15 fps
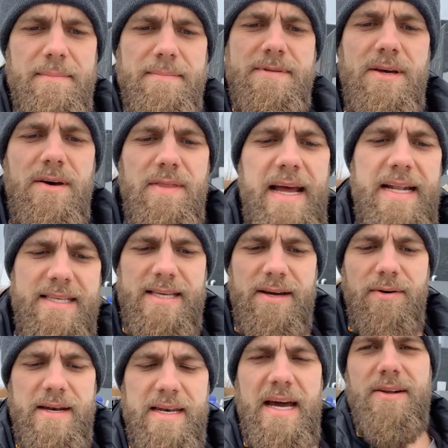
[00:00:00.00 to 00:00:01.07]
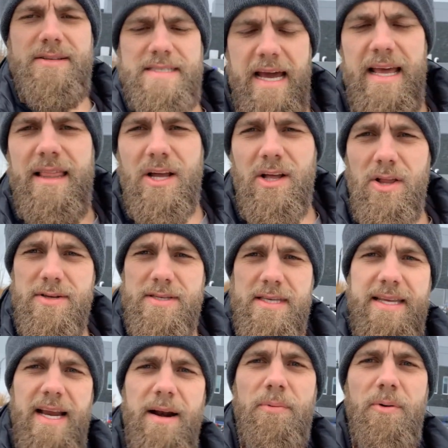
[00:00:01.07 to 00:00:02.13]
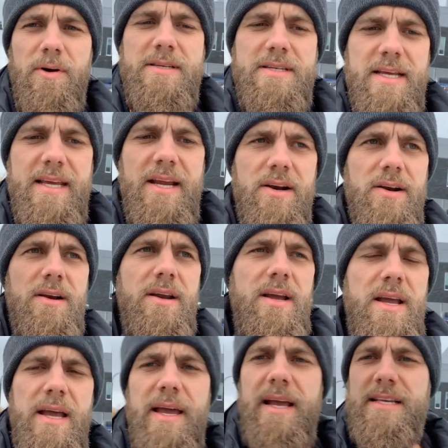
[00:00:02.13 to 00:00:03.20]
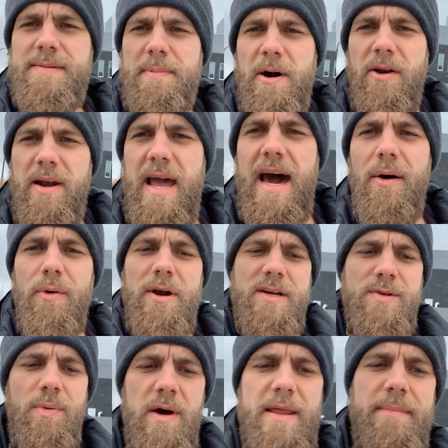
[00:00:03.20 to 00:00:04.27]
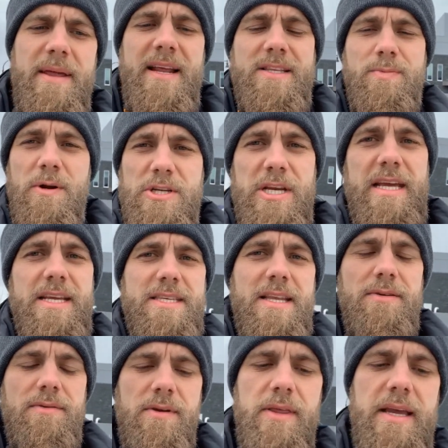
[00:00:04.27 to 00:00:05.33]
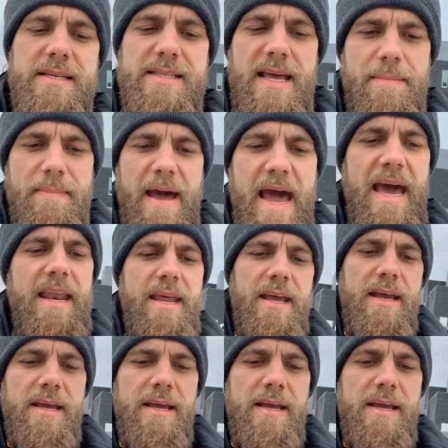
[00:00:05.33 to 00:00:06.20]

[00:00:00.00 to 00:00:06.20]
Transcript: So that's the one downside. The closest airport to here is about an hour and 20 minutes, which isn't that bad.